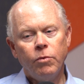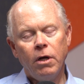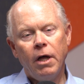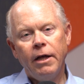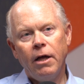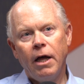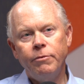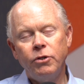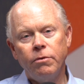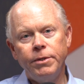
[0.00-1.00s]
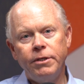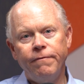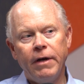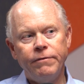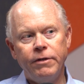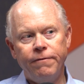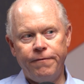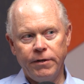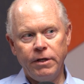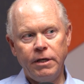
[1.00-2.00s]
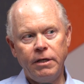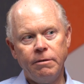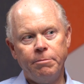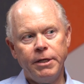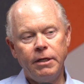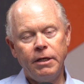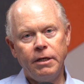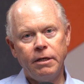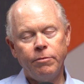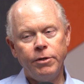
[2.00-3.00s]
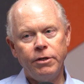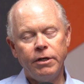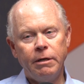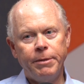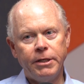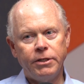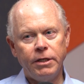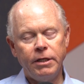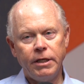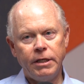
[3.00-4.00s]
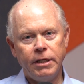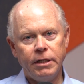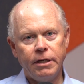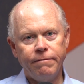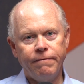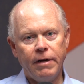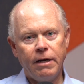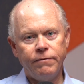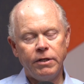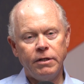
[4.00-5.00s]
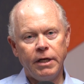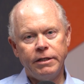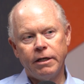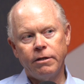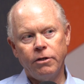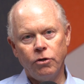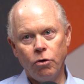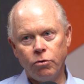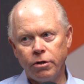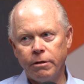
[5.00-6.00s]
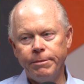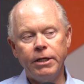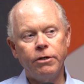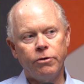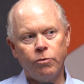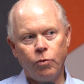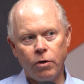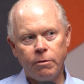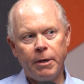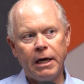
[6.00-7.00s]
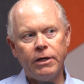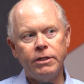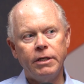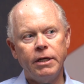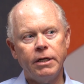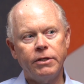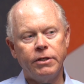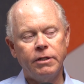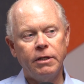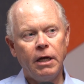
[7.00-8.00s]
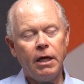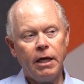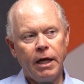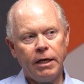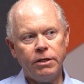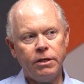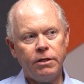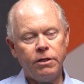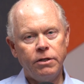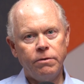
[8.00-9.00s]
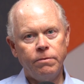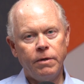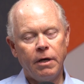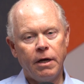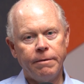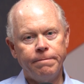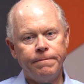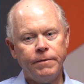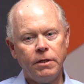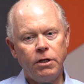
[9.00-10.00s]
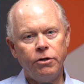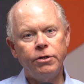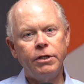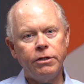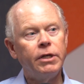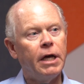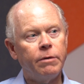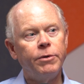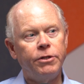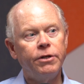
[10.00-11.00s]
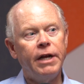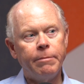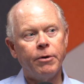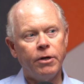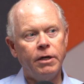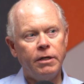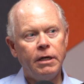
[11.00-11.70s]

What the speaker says: Well, I was always involved in Philly, but when you're in a big city, like you can get involved in like the local committee or the ward politics, and you're dealing kind of with your neighborhood.